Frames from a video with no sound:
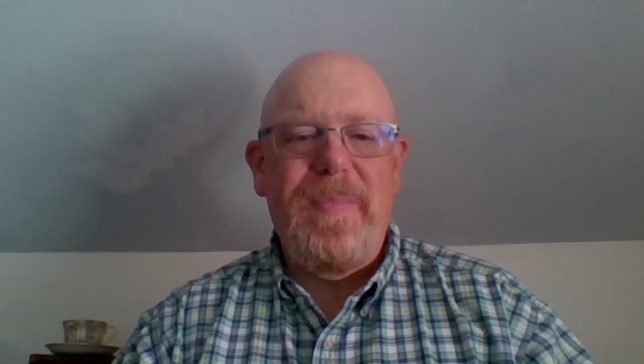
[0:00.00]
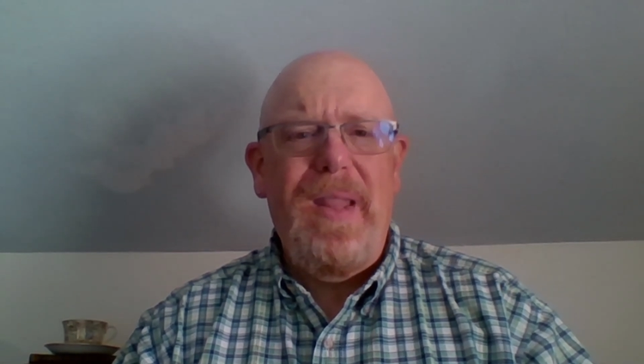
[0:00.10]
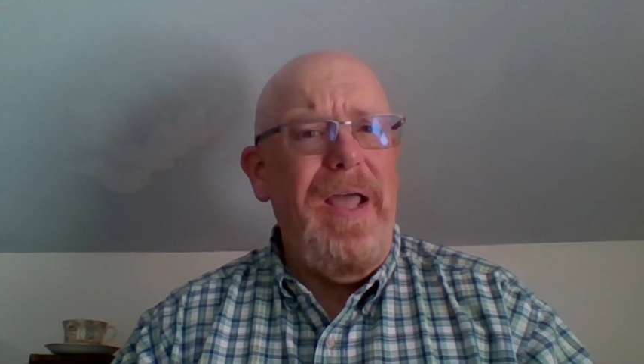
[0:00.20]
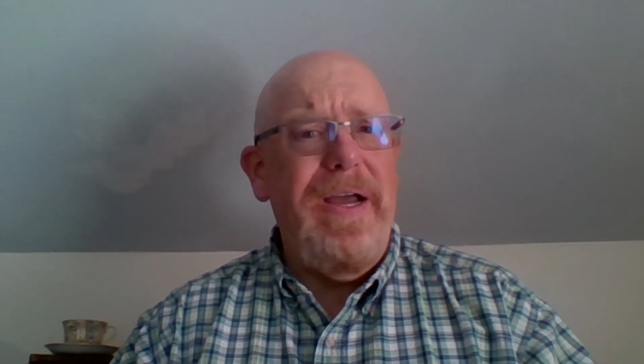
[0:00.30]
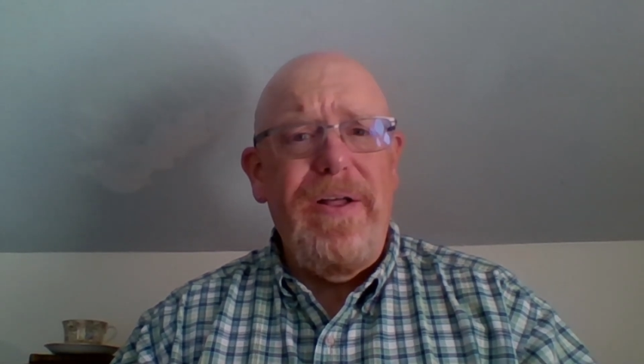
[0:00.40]

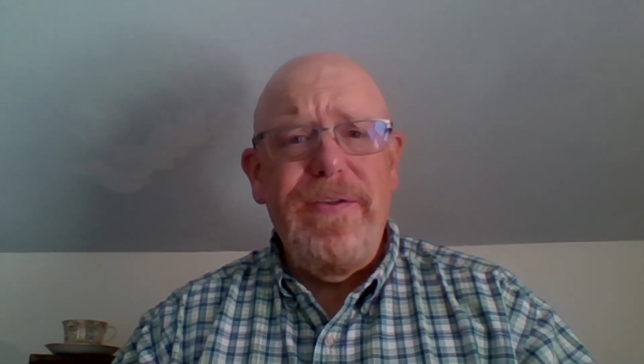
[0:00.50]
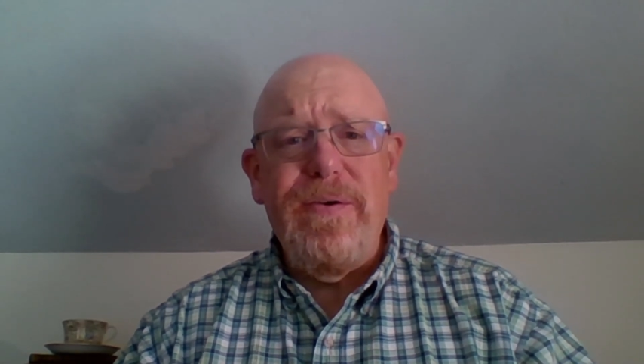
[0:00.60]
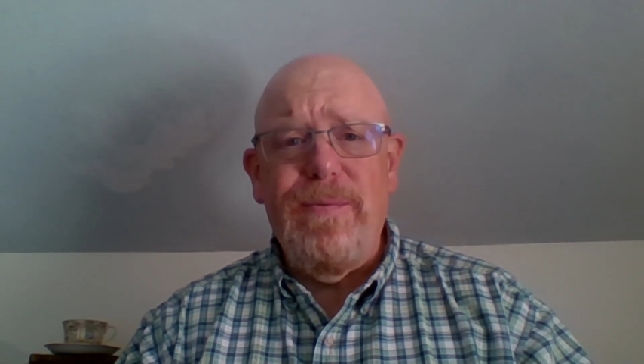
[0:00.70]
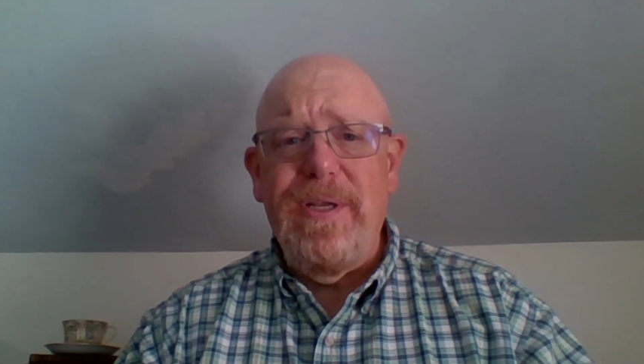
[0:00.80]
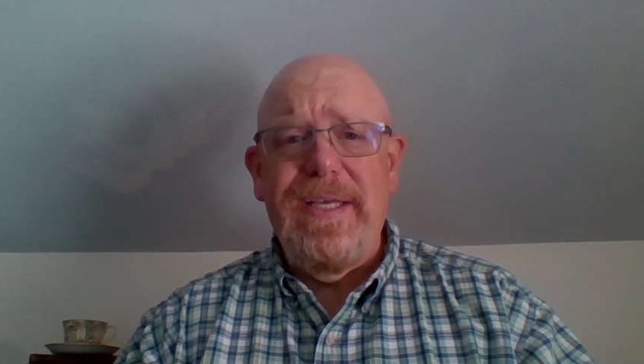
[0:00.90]
I also
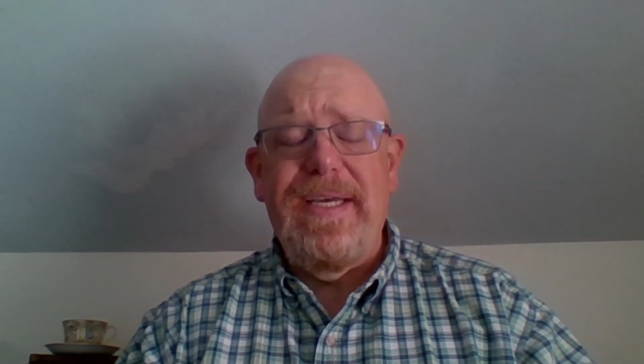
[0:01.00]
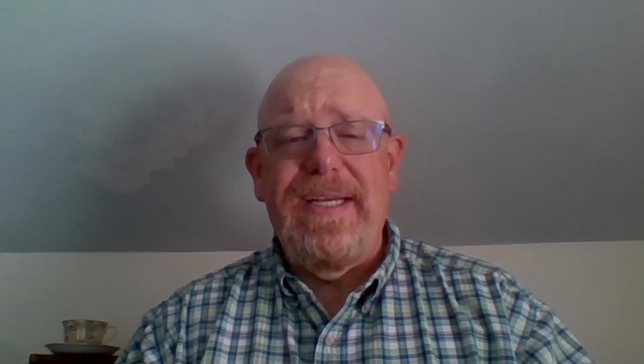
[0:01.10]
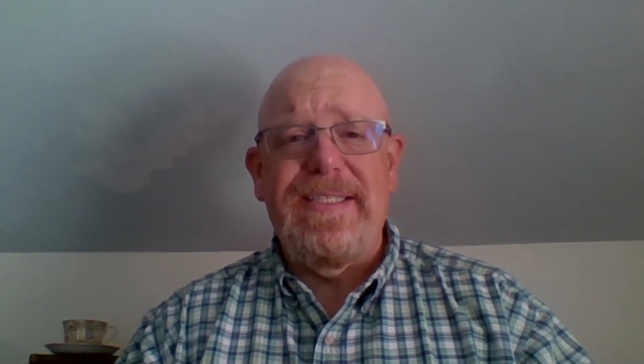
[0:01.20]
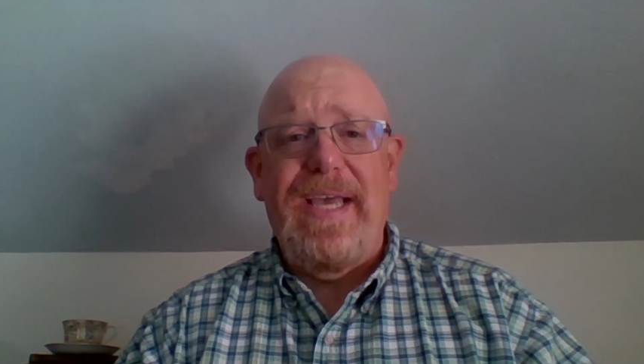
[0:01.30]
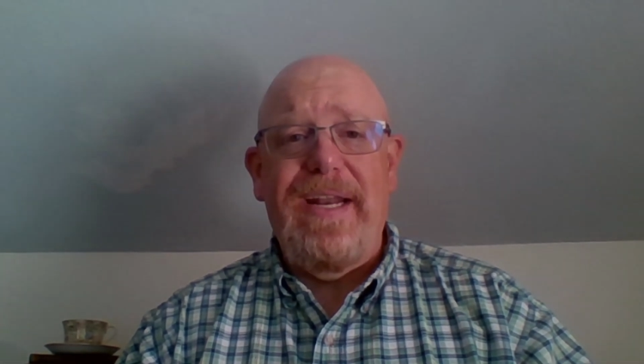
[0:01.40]
really get
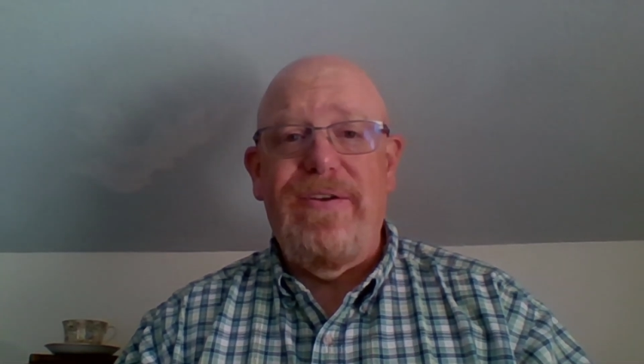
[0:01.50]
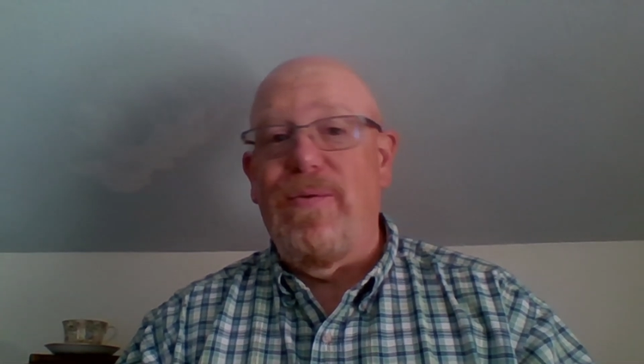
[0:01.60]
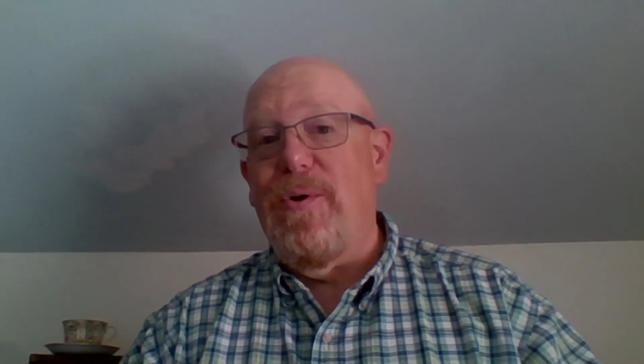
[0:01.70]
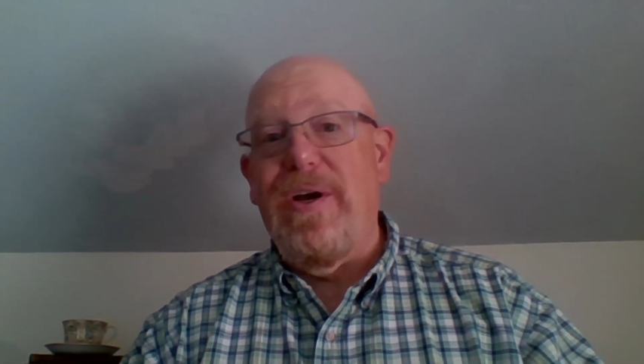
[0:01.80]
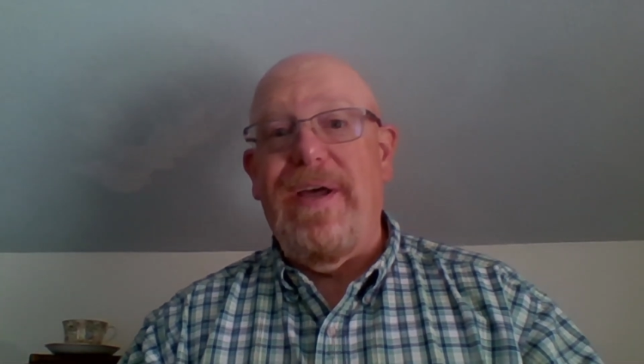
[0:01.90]
excited to
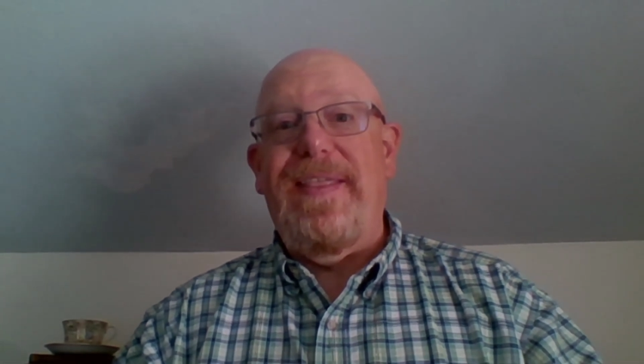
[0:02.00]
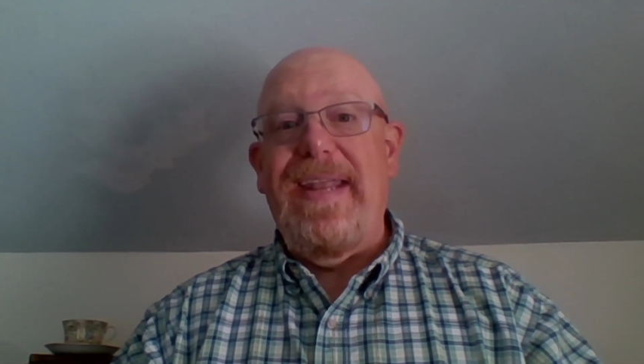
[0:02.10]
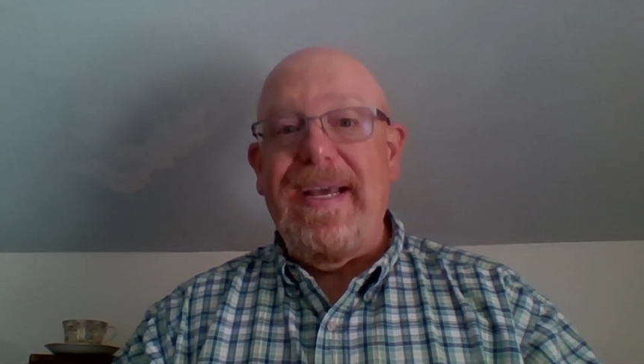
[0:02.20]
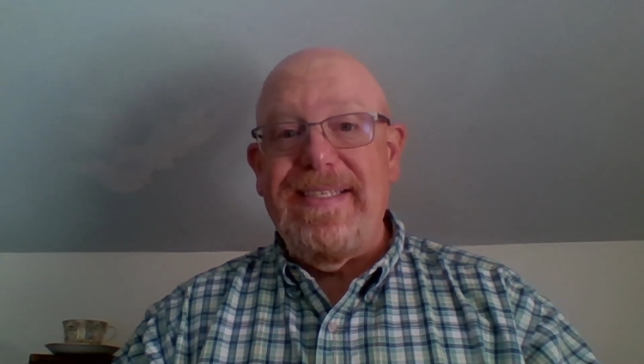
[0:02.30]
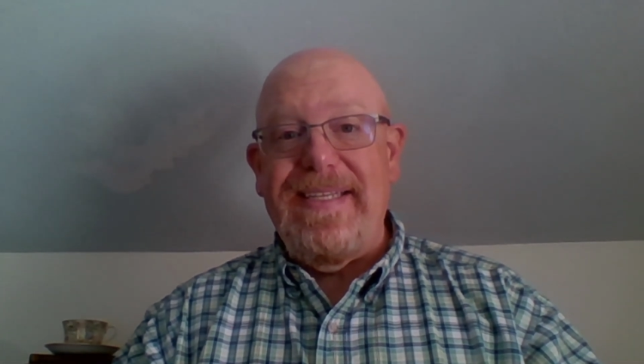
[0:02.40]
work on the
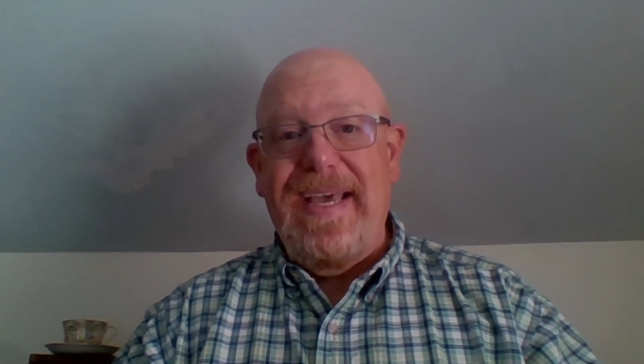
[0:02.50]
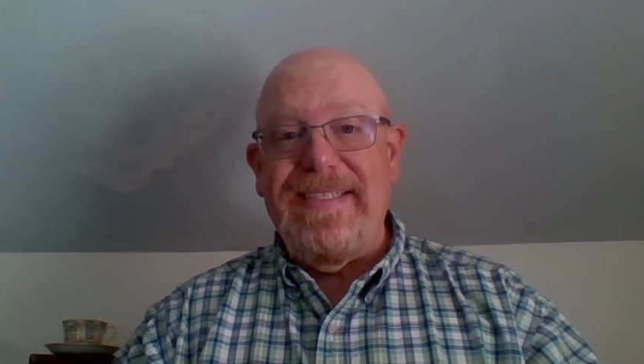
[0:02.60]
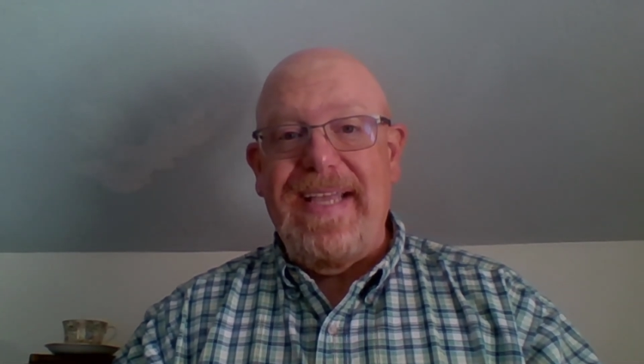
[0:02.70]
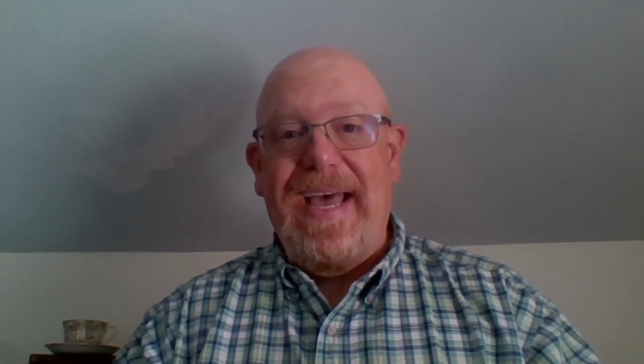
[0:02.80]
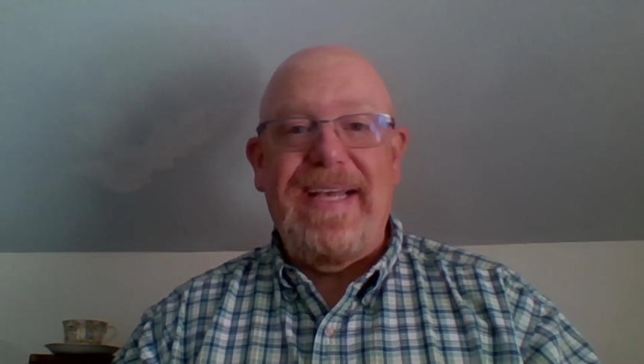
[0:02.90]
next day's
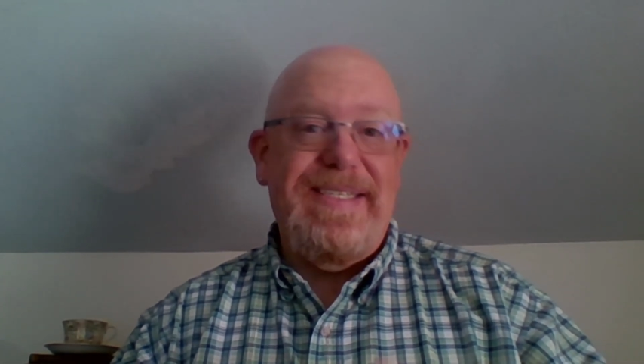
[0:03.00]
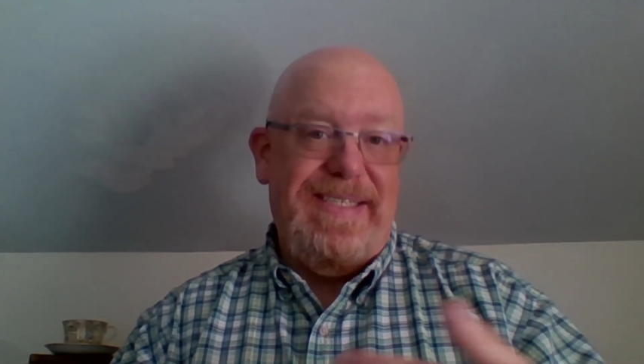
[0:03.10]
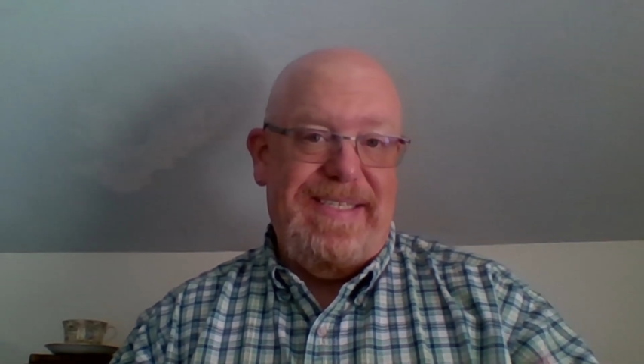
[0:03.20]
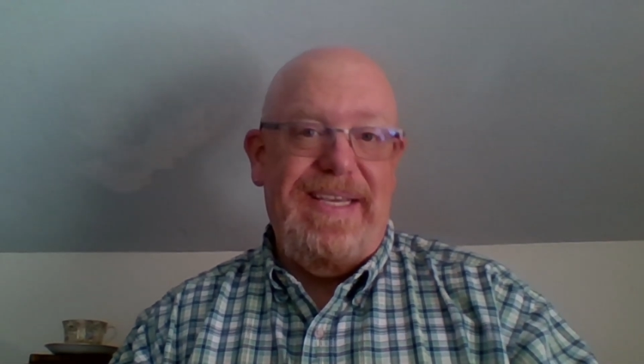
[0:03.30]
tasks